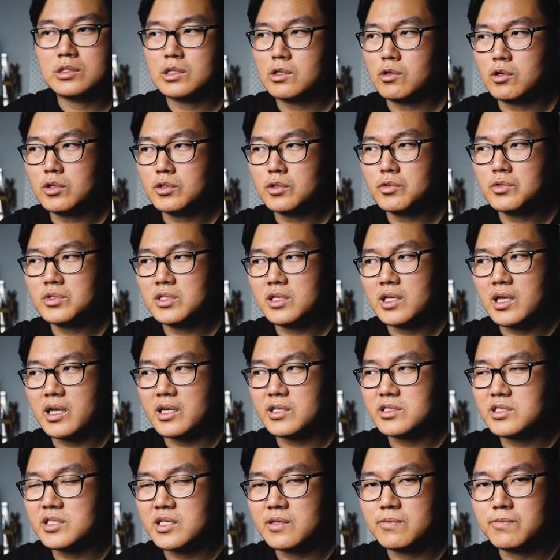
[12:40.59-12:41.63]
So although the
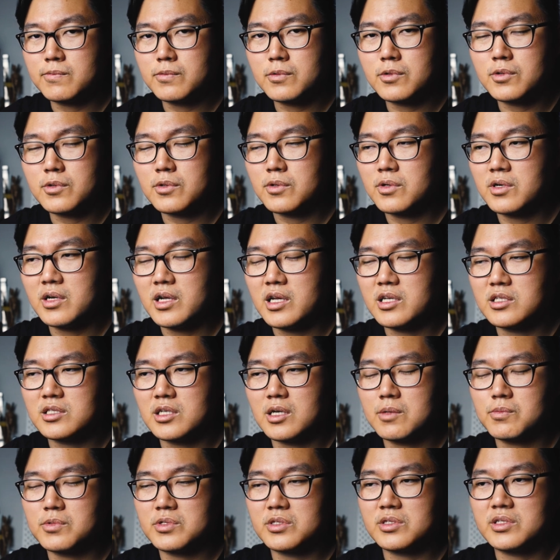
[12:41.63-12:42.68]
X-T4 is
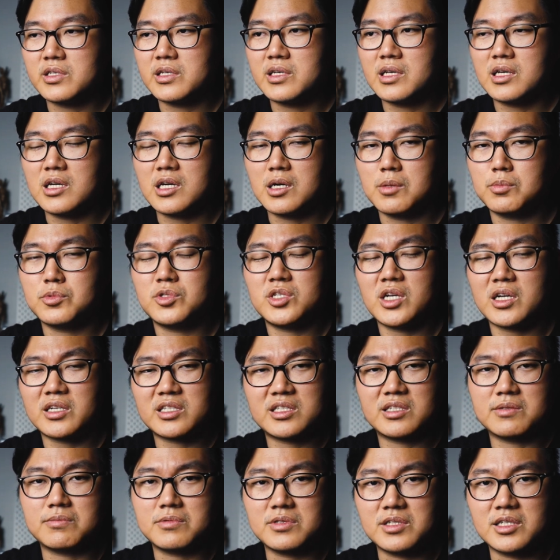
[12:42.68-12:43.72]
obviously
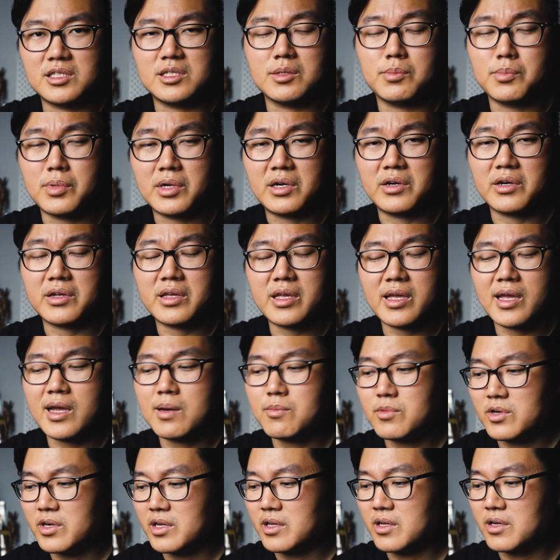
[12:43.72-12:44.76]
objectively the better
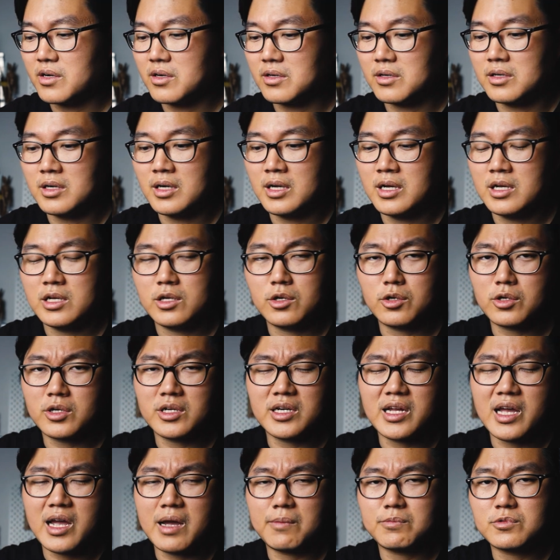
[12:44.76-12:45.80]
camera here, you're
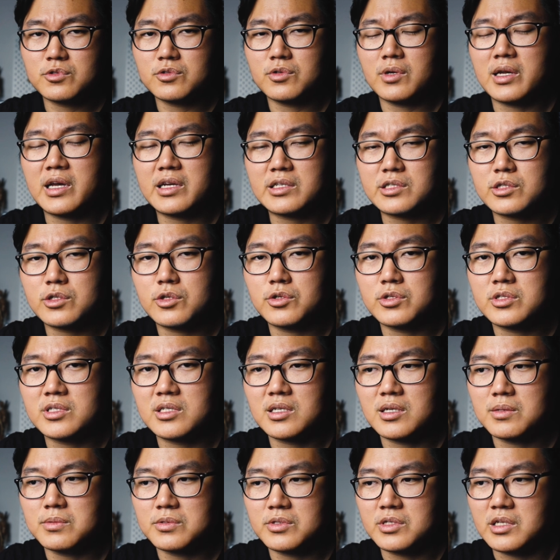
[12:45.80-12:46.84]
going to have to ask
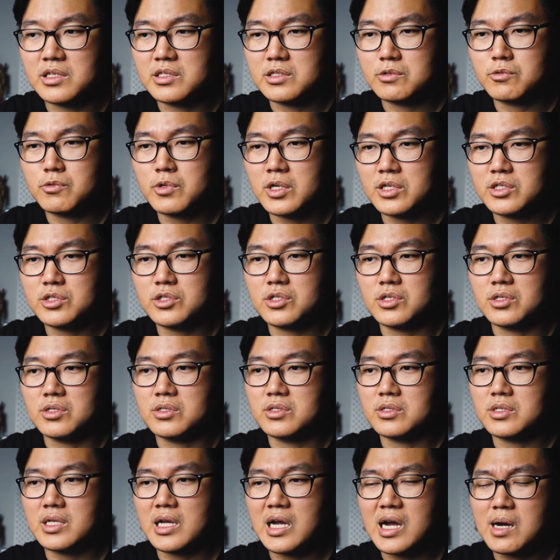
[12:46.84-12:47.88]
yourselves these
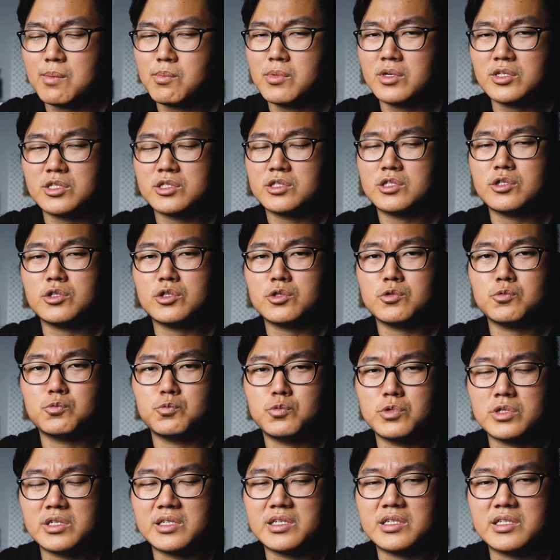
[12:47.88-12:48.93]
questions. How much do you
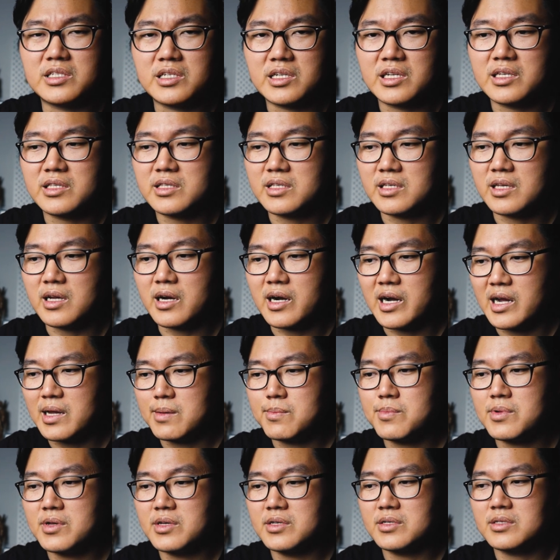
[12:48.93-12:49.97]
really need the
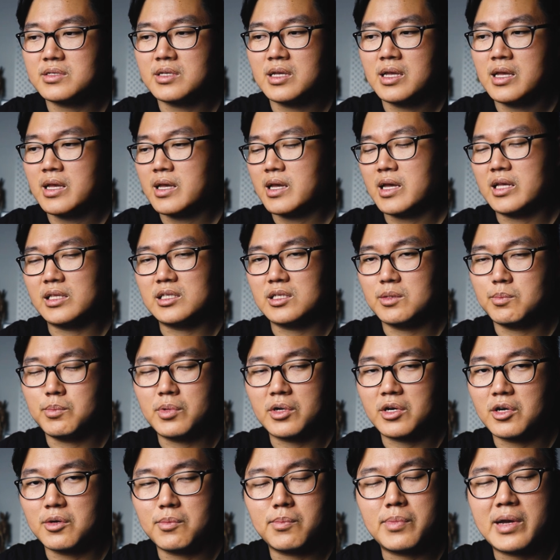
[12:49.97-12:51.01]
Ibis and the
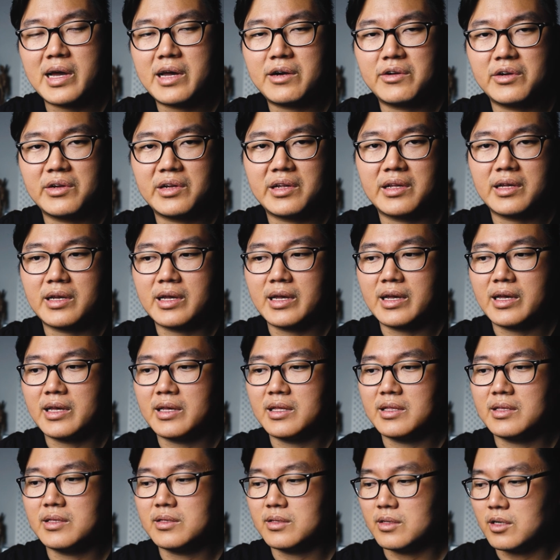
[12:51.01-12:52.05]
bigger battery
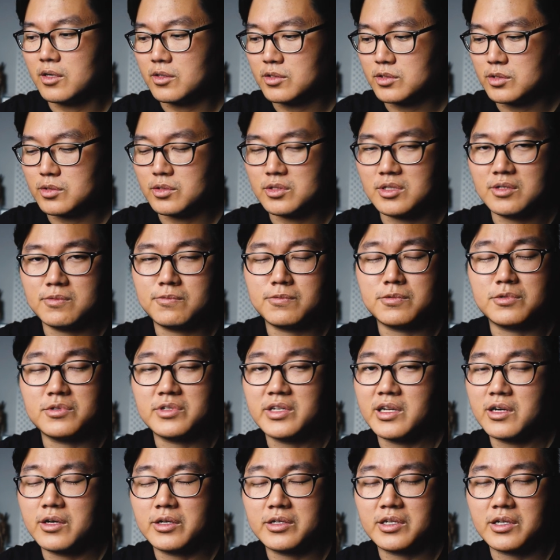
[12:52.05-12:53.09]
and also the
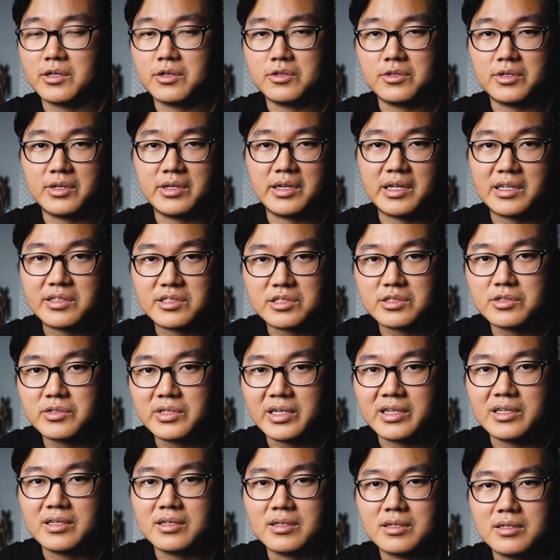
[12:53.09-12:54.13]
fully articulating
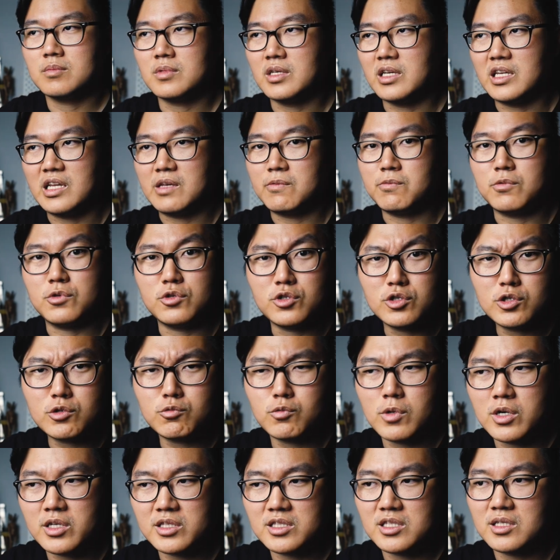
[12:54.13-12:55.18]
screen? And if you do
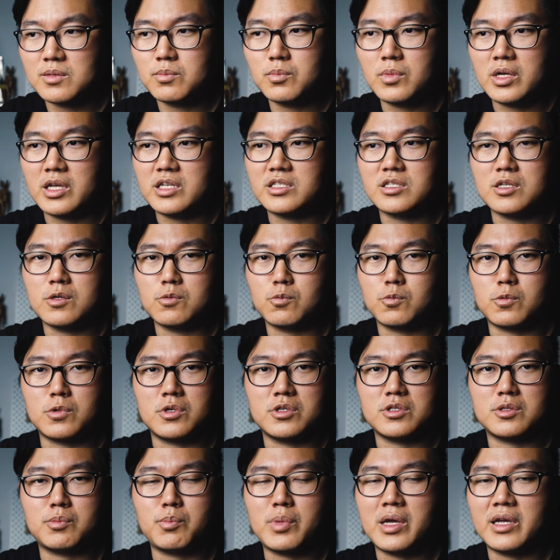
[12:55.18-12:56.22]
want them, is it
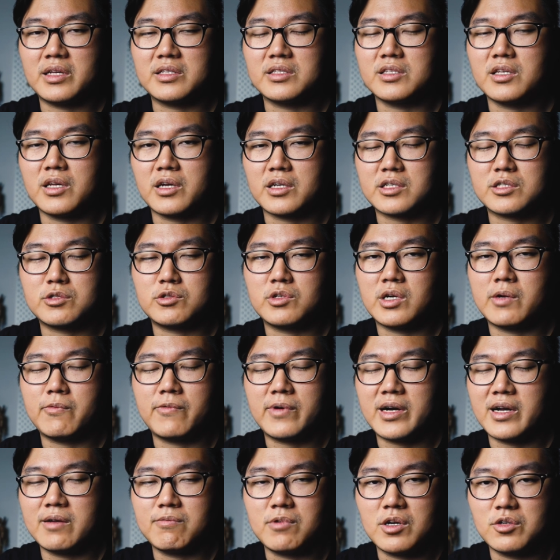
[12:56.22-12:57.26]
worth paying the extra
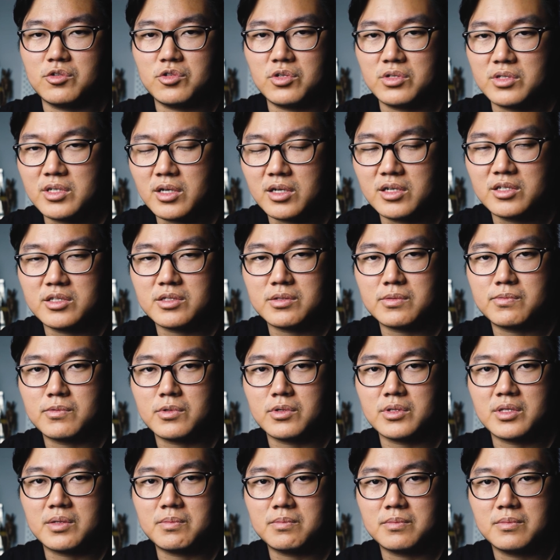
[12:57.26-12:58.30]
$500
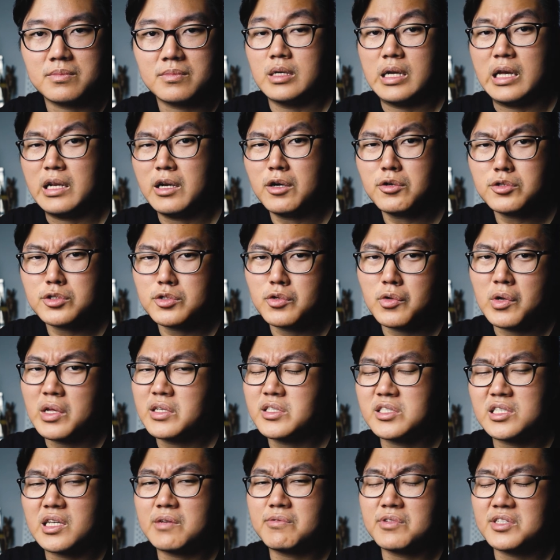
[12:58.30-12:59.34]
for them? And also
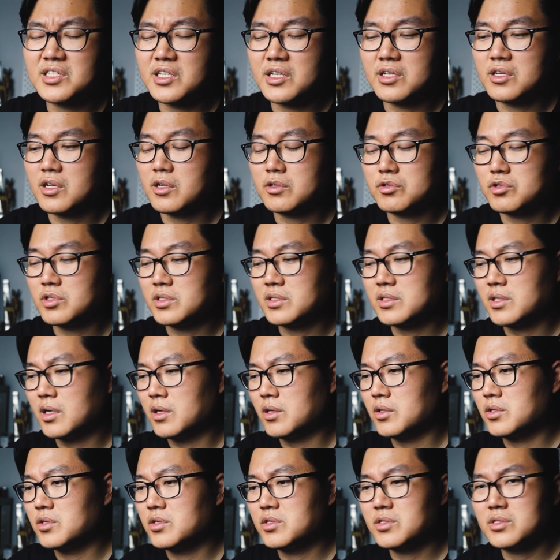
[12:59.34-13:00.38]
at
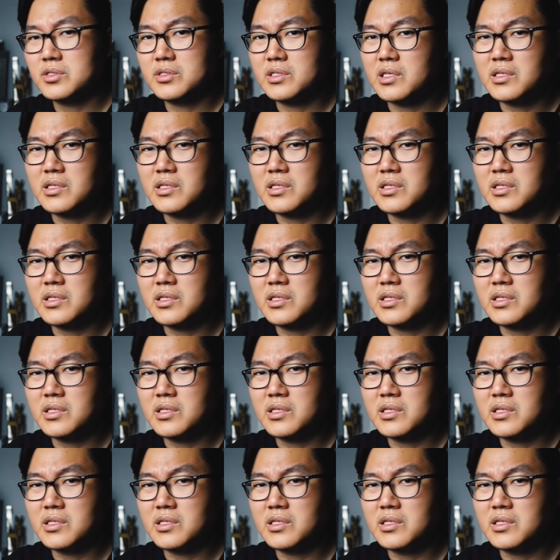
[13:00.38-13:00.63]
$1,700,